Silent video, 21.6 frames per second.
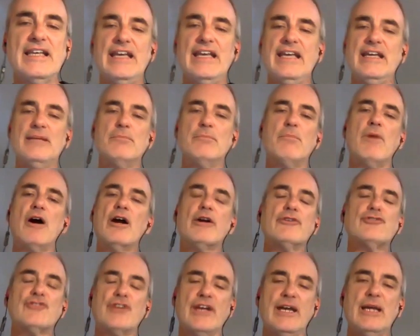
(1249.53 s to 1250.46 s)
In
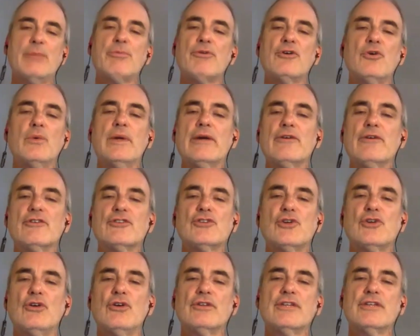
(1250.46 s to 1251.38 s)
March or April, we were
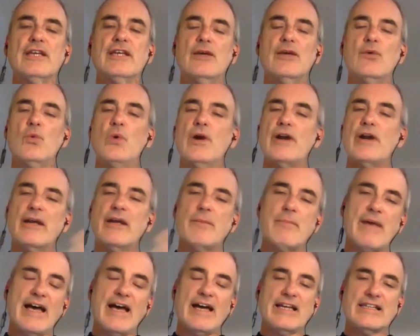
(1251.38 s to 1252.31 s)
told wearing
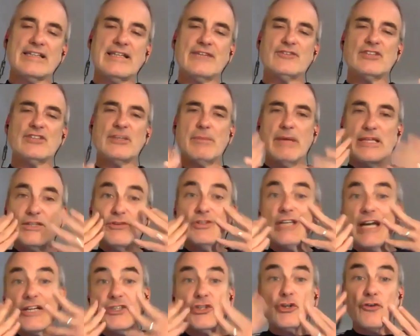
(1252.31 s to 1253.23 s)
masks that just makes you
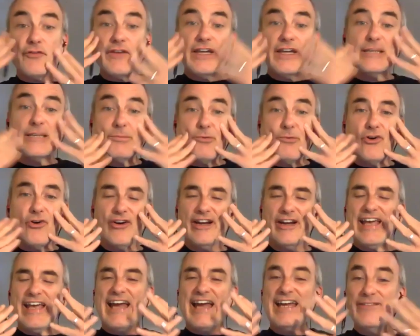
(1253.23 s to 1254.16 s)
touch your face more.
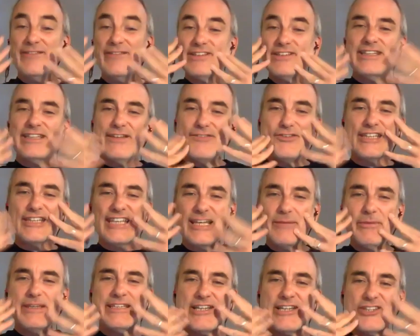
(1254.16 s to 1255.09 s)
And even if you
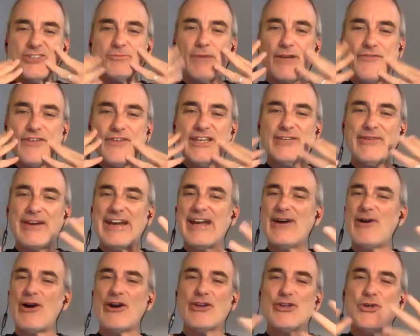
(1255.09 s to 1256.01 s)
see me touching my face right
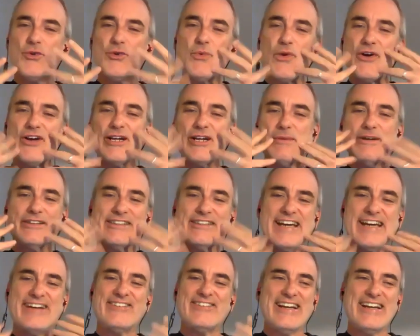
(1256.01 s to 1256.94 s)
now, aren't you worried about
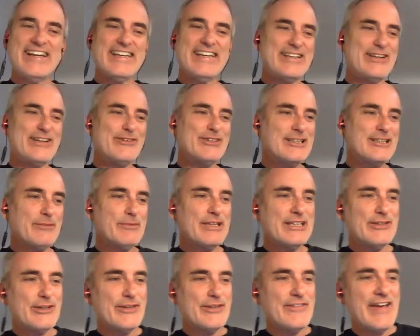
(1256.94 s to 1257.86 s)
that, right?
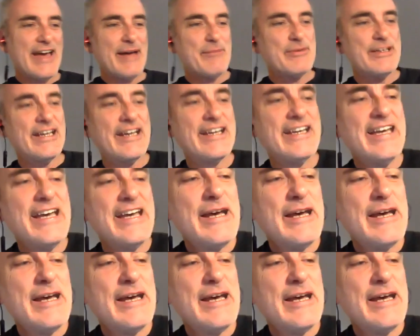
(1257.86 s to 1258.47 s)
Something's sort of happening.